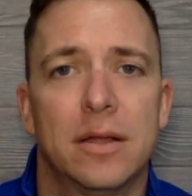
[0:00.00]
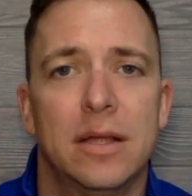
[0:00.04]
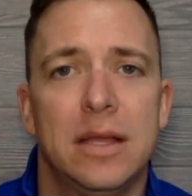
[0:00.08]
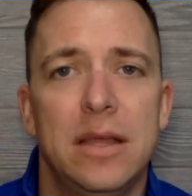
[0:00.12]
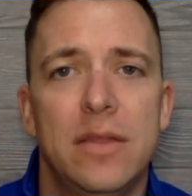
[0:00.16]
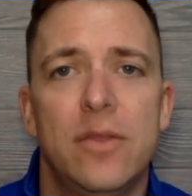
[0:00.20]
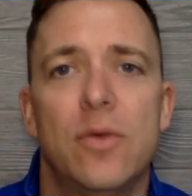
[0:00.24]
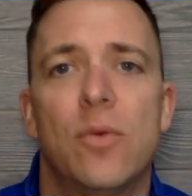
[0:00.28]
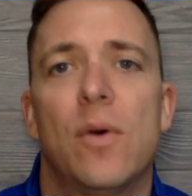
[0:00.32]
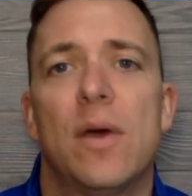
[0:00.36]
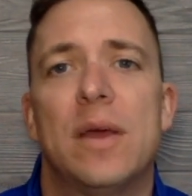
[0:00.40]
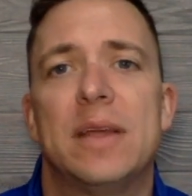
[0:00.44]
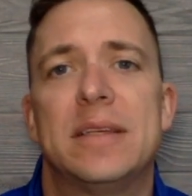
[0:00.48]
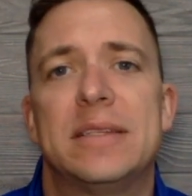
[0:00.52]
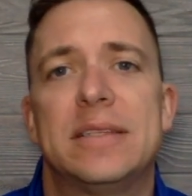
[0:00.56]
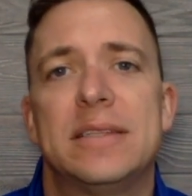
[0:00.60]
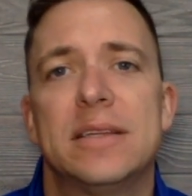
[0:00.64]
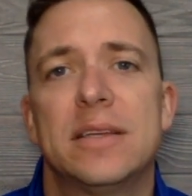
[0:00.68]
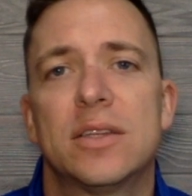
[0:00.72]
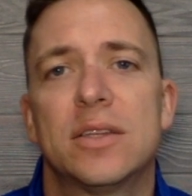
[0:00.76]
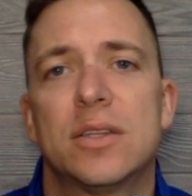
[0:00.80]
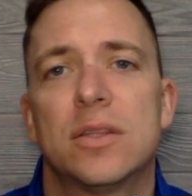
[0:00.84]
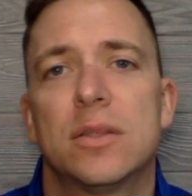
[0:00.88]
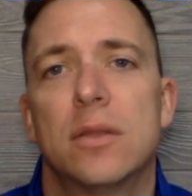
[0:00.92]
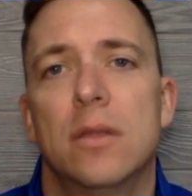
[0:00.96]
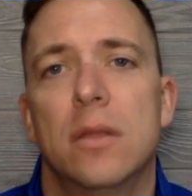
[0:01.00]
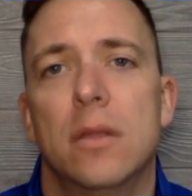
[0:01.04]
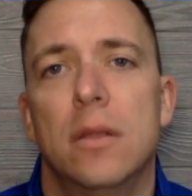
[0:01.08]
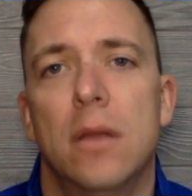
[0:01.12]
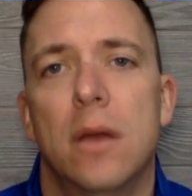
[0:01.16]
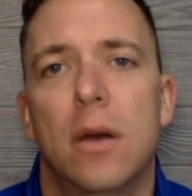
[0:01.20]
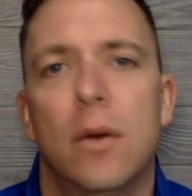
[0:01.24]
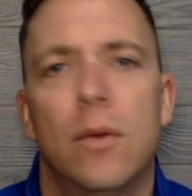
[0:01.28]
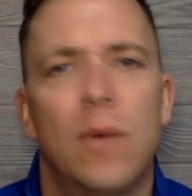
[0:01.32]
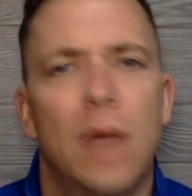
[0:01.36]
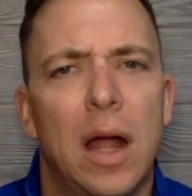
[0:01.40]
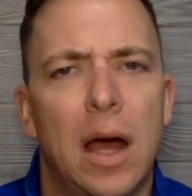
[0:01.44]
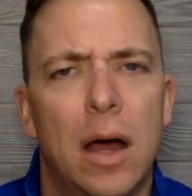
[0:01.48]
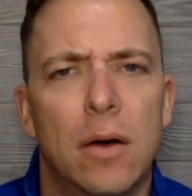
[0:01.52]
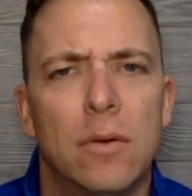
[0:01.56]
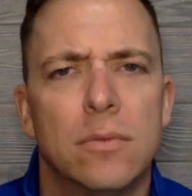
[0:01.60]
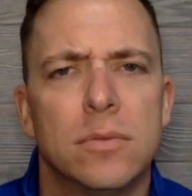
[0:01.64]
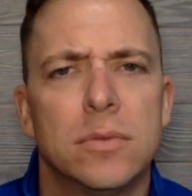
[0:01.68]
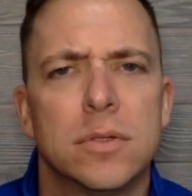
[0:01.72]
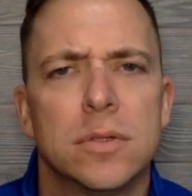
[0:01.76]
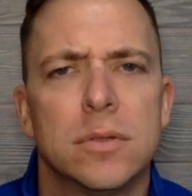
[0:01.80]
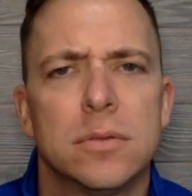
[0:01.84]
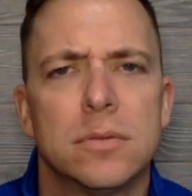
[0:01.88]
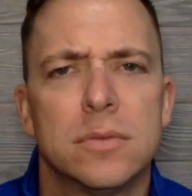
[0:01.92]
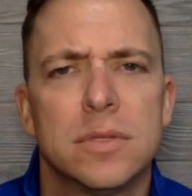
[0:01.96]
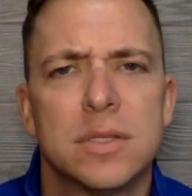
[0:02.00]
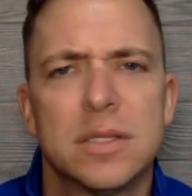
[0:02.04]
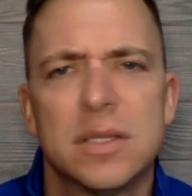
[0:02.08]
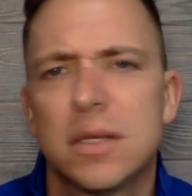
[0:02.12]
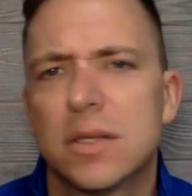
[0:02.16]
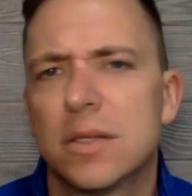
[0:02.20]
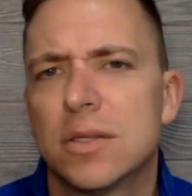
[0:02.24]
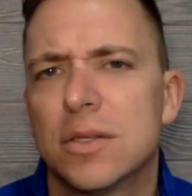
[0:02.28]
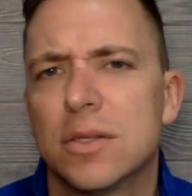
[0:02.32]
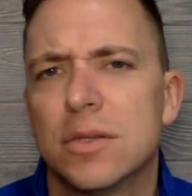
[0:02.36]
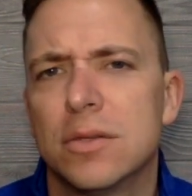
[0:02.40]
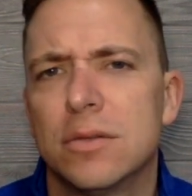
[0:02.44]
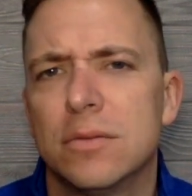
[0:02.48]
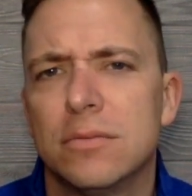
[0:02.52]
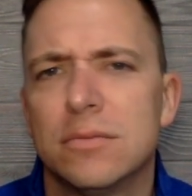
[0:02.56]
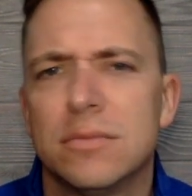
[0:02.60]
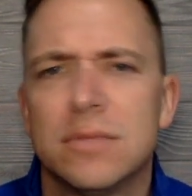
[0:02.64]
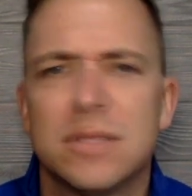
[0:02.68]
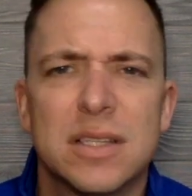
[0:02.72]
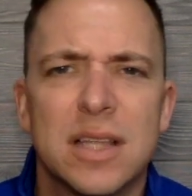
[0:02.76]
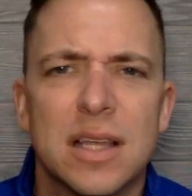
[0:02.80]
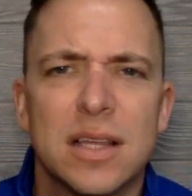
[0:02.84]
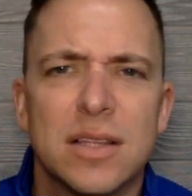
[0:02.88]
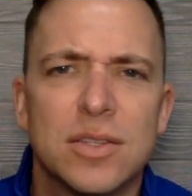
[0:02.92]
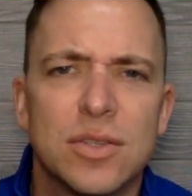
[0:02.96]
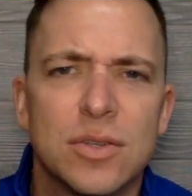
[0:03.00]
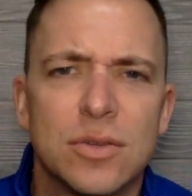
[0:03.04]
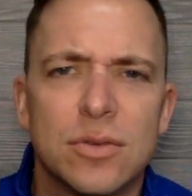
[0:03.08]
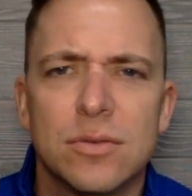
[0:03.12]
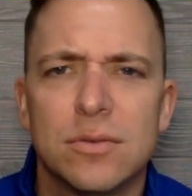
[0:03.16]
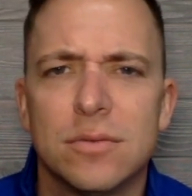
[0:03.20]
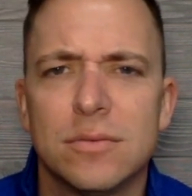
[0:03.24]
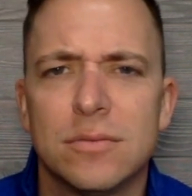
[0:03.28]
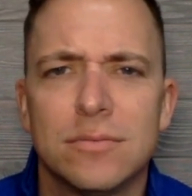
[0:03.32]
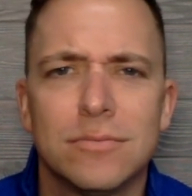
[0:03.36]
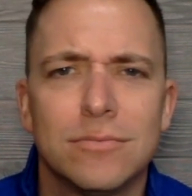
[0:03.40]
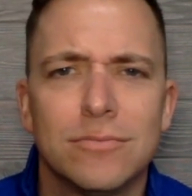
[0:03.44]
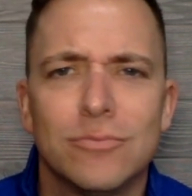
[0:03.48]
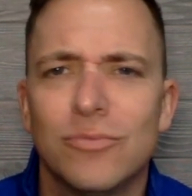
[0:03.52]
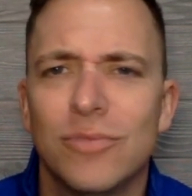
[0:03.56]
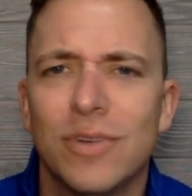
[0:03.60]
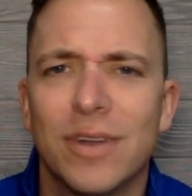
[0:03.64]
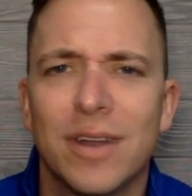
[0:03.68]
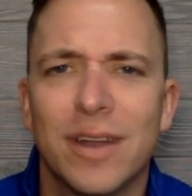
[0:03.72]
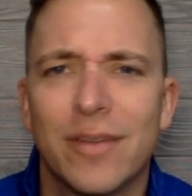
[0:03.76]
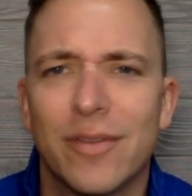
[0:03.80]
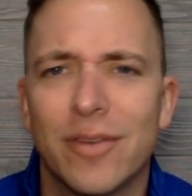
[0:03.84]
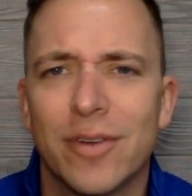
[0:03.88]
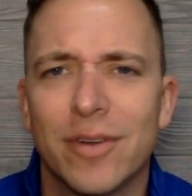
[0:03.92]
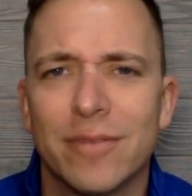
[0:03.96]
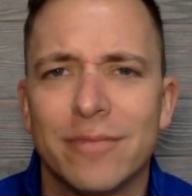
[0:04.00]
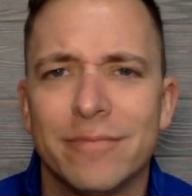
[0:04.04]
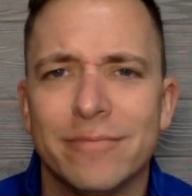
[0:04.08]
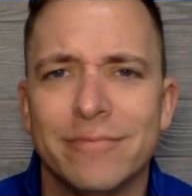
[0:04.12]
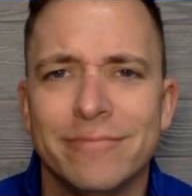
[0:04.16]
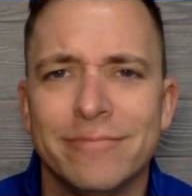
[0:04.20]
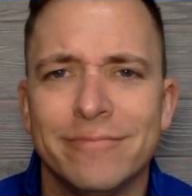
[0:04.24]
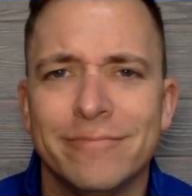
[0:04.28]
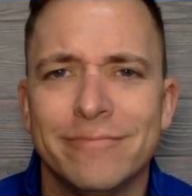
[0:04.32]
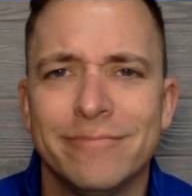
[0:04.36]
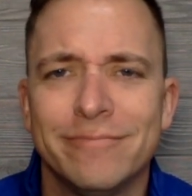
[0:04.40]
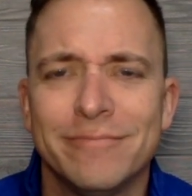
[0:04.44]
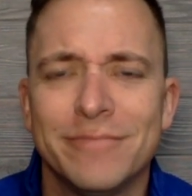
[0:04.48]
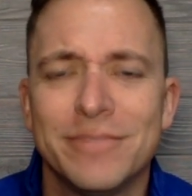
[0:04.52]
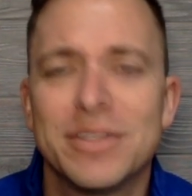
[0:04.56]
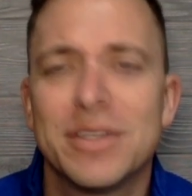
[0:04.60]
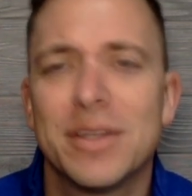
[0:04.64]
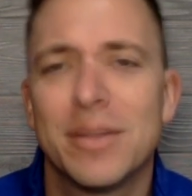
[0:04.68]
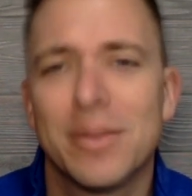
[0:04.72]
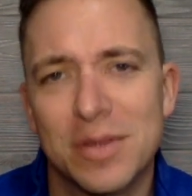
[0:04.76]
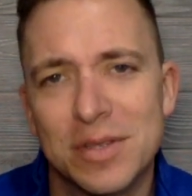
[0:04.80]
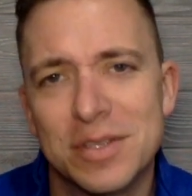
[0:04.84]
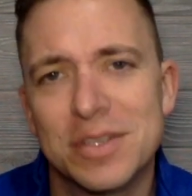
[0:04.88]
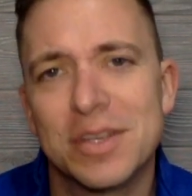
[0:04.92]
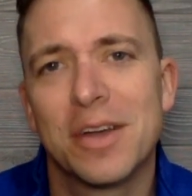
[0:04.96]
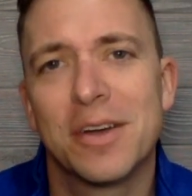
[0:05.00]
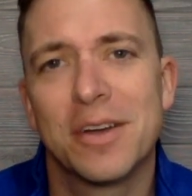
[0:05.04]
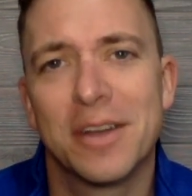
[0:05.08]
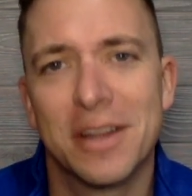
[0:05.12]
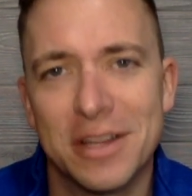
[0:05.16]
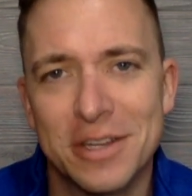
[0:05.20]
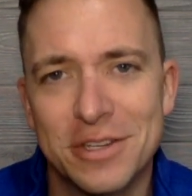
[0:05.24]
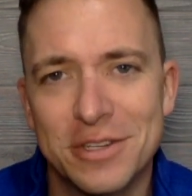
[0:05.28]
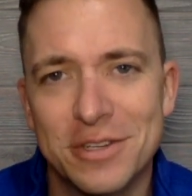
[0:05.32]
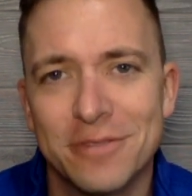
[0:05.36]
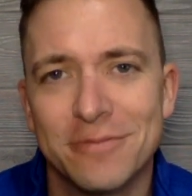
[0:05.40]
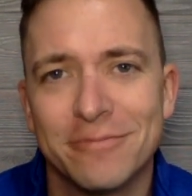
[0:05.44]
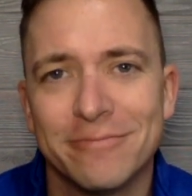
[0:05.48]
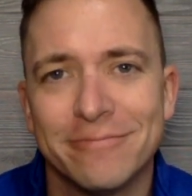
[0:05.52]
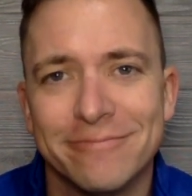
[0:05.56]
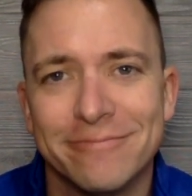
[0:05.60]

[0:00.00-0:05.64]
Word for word: Either way, stick around, stick tuned, stay tuned, whatever. It's WCR Nation.